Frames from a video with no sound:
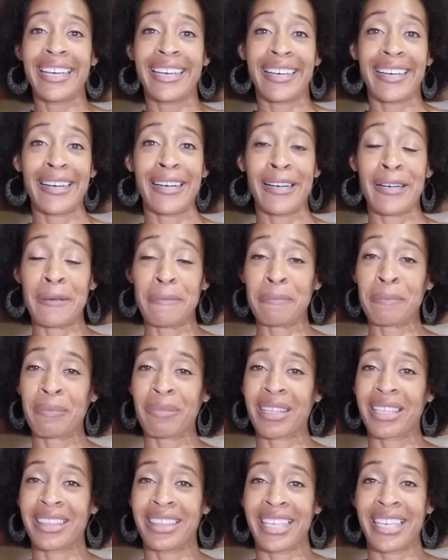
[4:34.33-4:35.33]

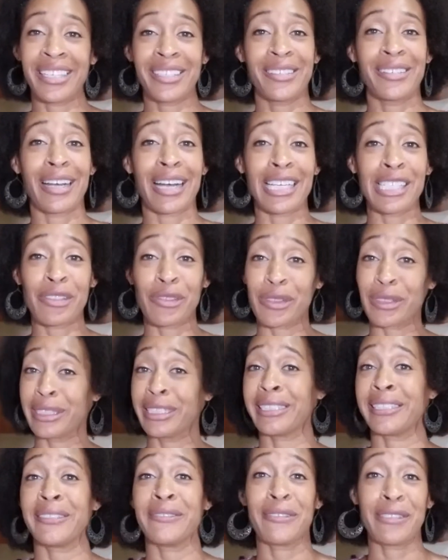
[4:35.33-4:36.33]
Thank you guys for
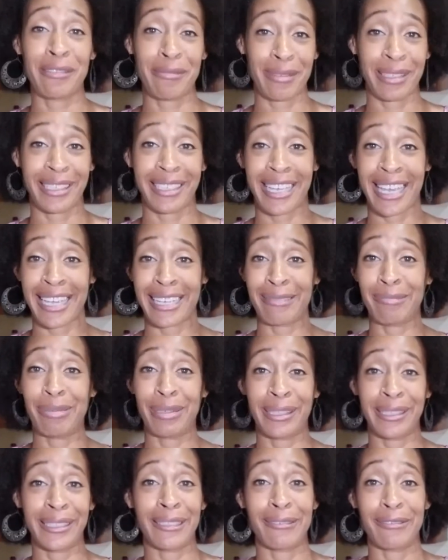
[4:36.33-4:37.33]
dealing with me today and
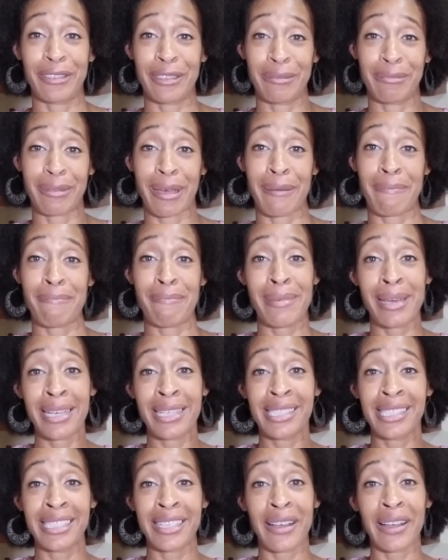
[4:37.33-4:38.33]
putting up with my
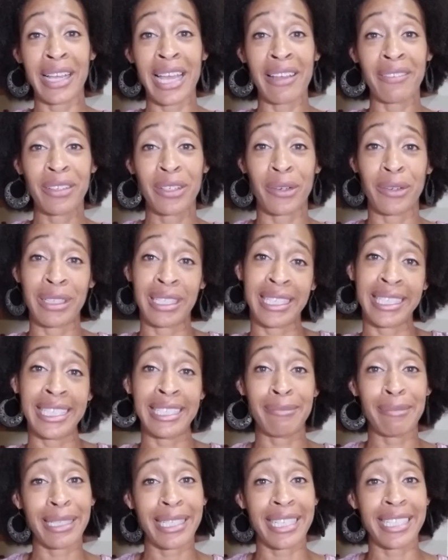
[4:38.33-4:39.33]
mess. Now I have to
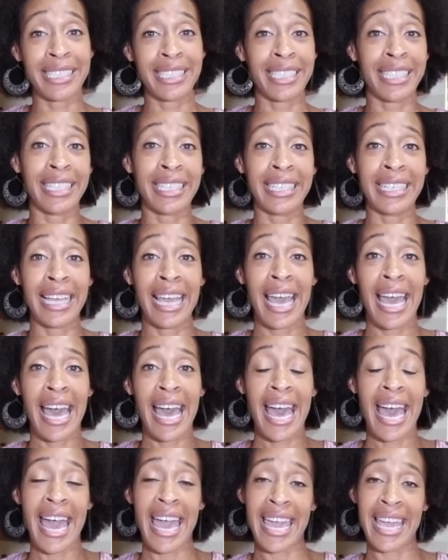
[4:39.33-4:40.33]
clean my kitchen,
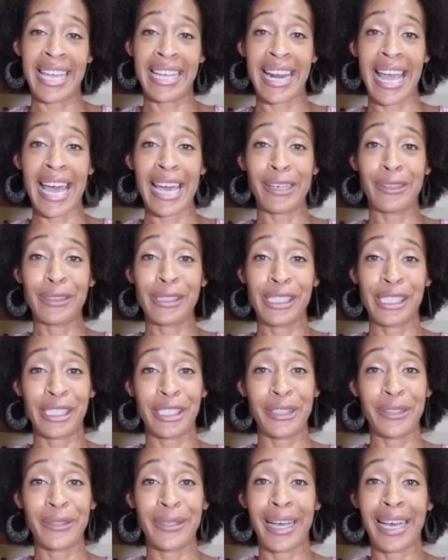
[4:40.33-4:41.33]
and I will
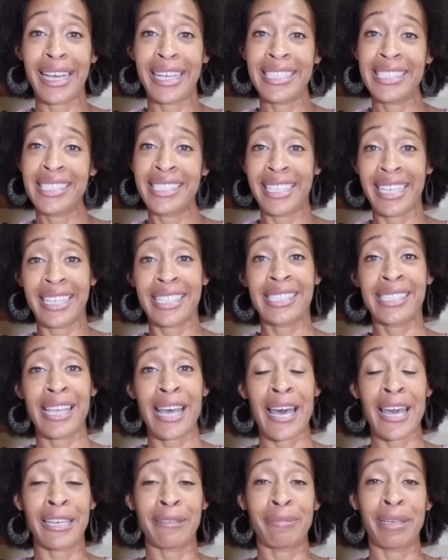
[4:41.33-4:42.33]
see you guys next
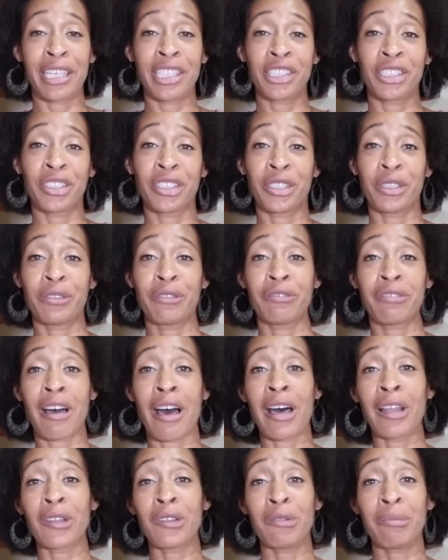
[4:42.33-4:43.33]
time. Make sure you
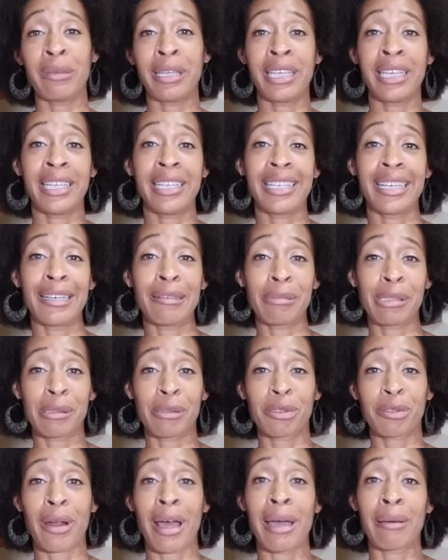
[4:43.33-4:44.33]
follow me,
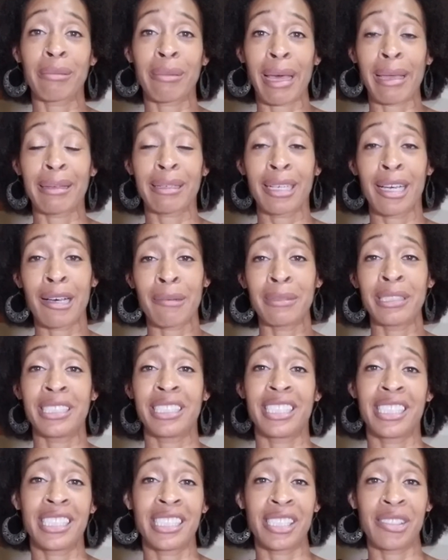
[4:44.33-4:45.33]
subscribe, like,
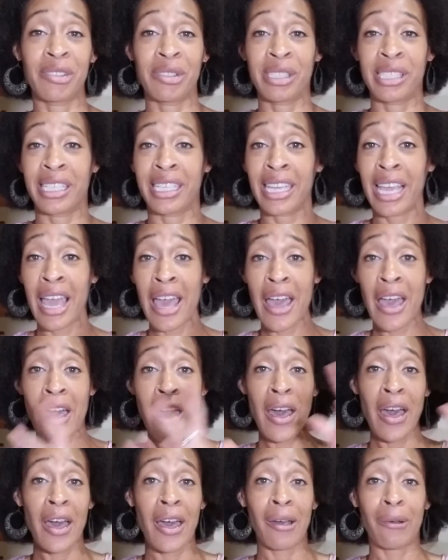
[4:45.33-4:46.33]
comment, just to see
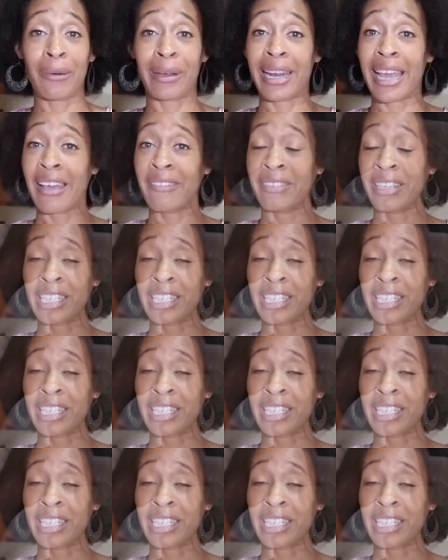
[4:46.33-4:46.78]
what I have